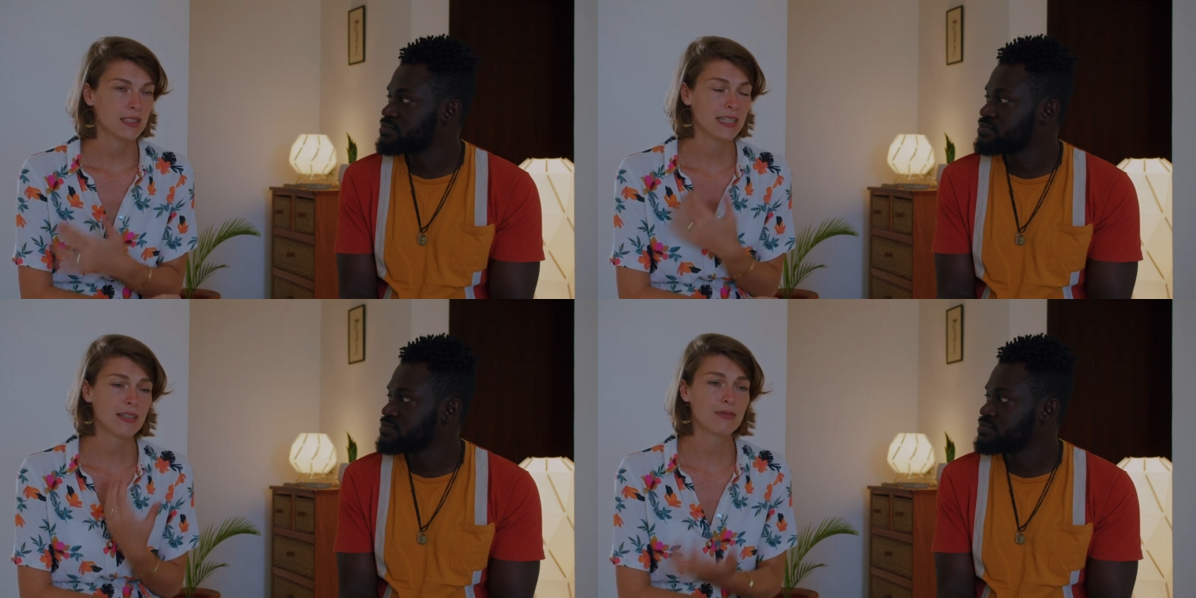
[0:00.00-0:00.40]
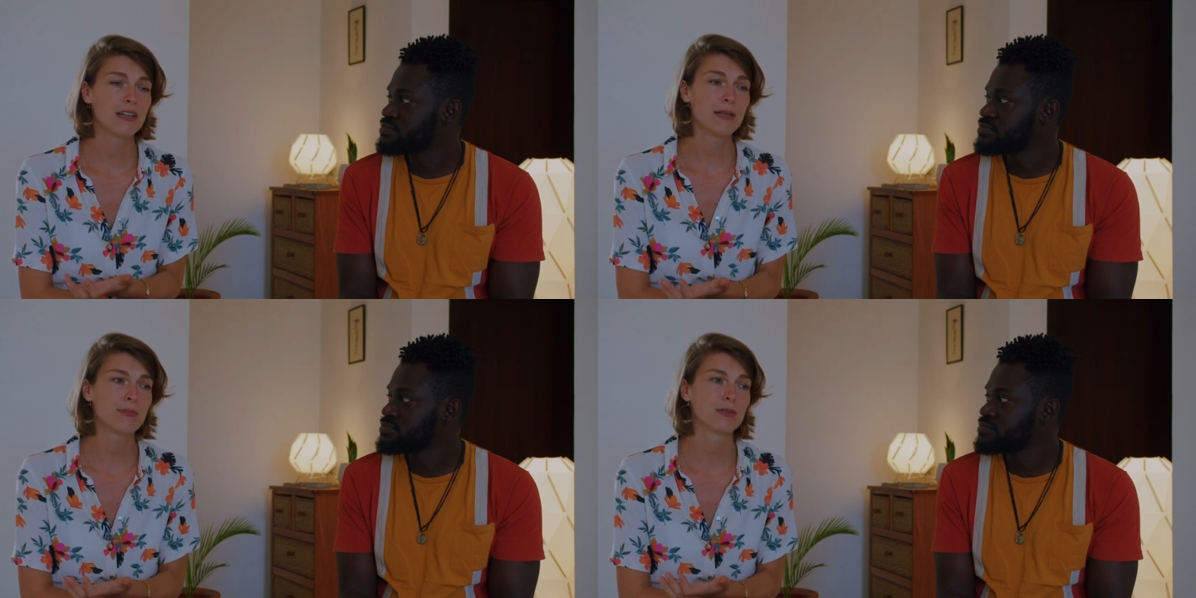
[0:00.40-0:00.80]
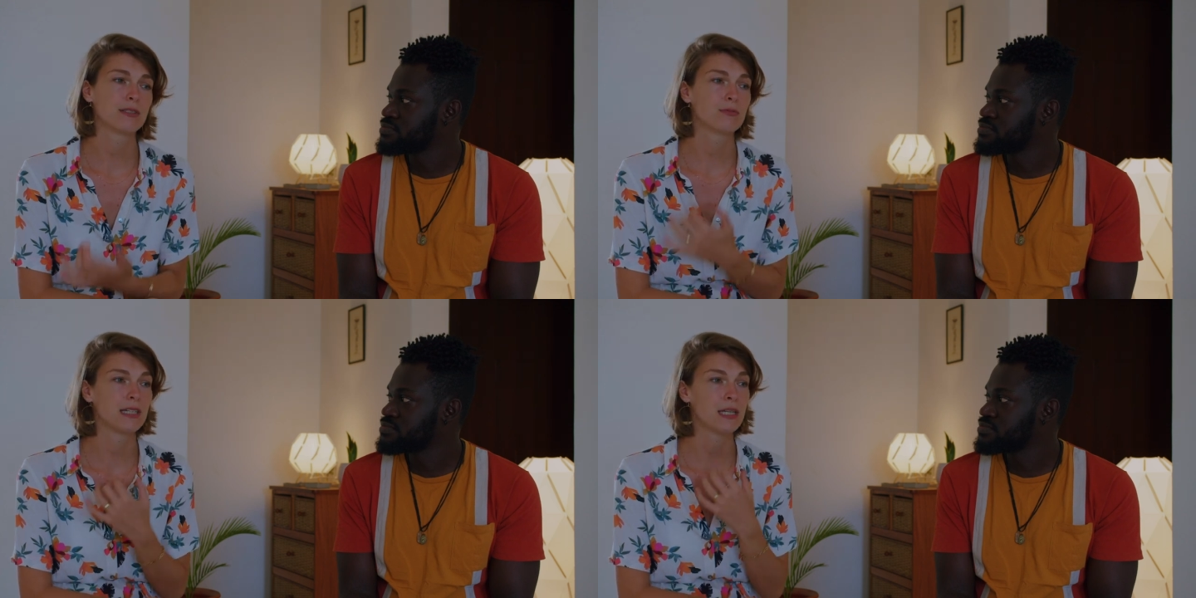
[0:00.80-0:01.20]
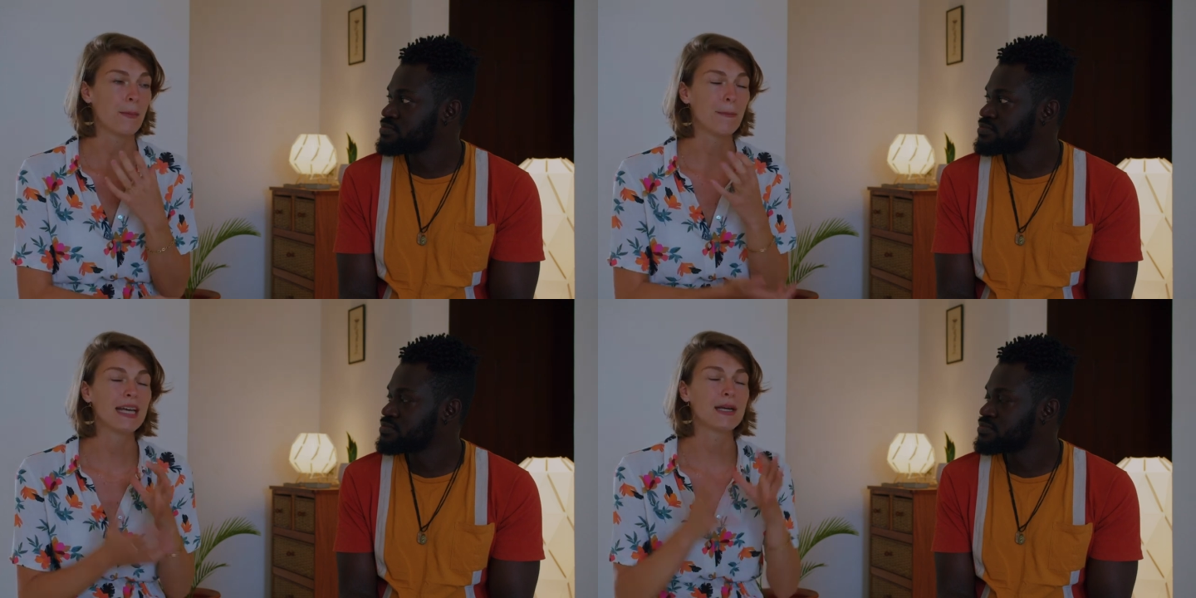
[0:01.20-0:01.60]
Speaker 1: that are very important when you
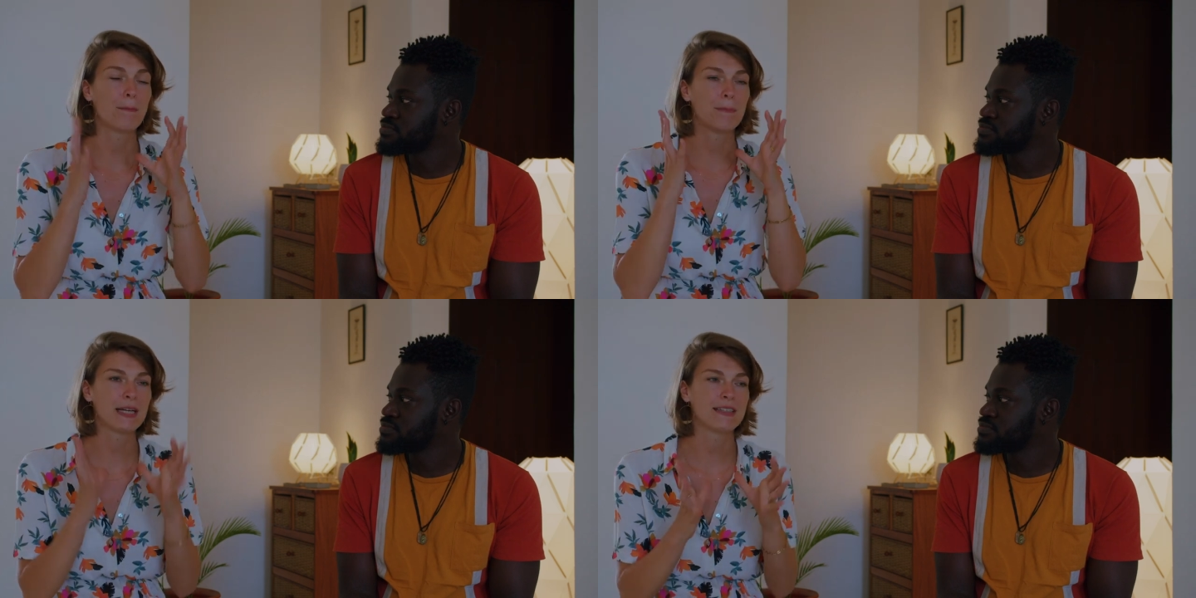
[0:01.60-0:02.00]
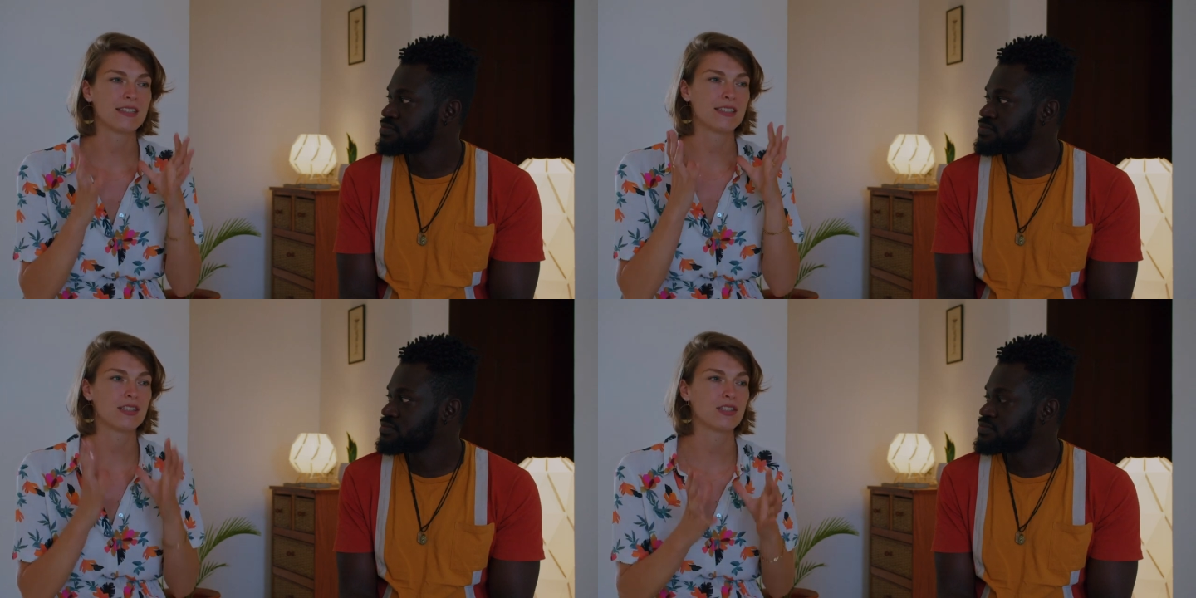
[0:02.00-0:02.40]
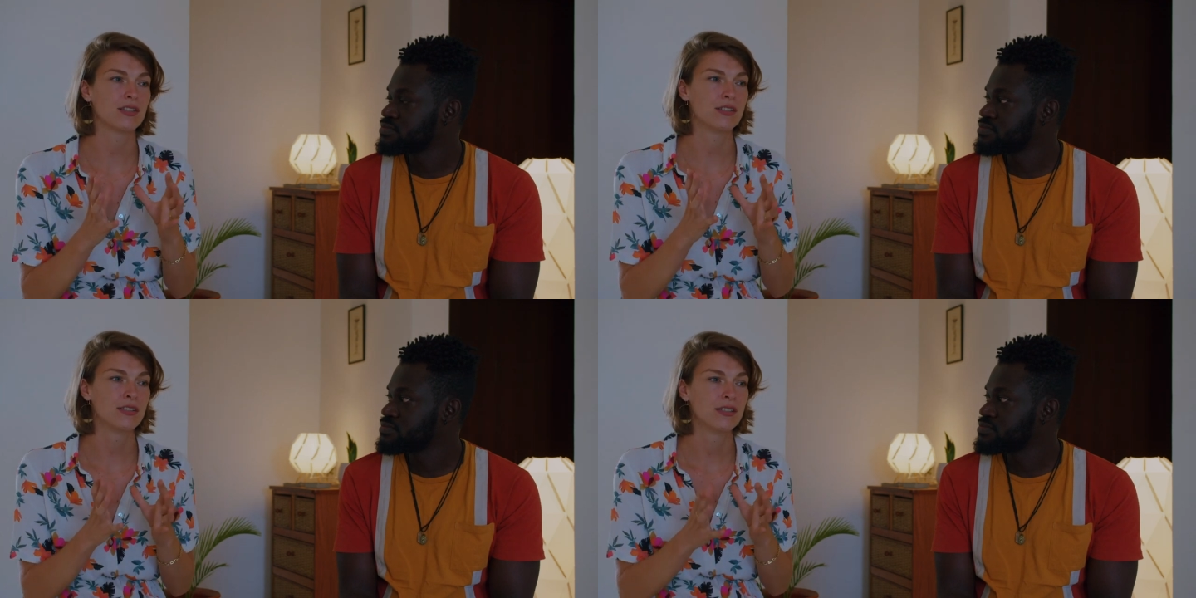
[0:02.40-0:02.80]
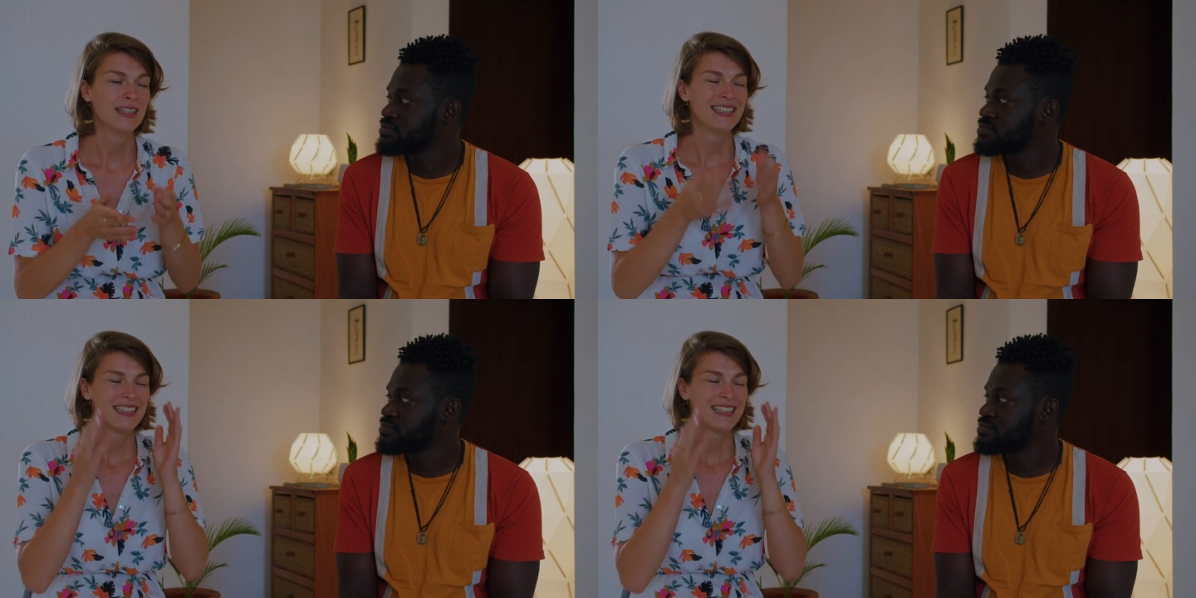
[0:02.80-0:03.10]
make a big decision.